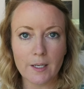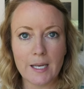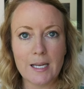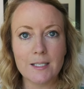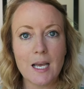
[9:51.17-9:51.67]

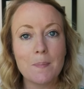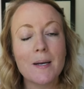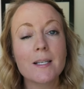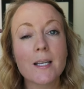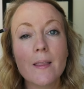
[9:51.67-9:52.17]
again,
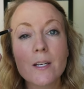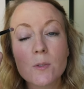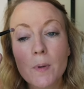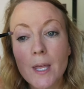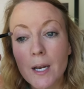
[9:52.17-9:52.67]
tap it and then
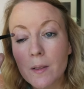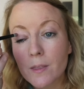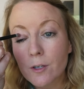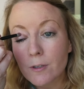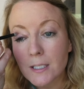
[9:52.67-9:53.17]
just put that
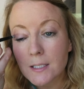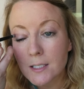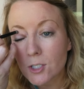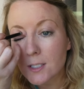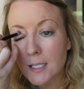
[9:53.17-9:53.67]
in the
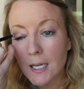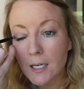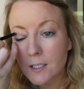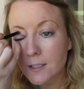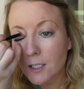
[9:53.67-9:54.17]
creases just
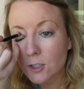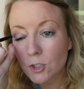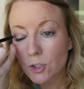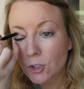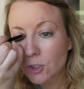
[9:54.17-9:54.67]
like
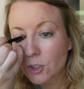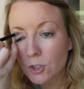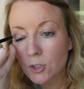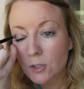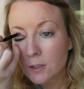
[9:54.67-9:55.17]
such.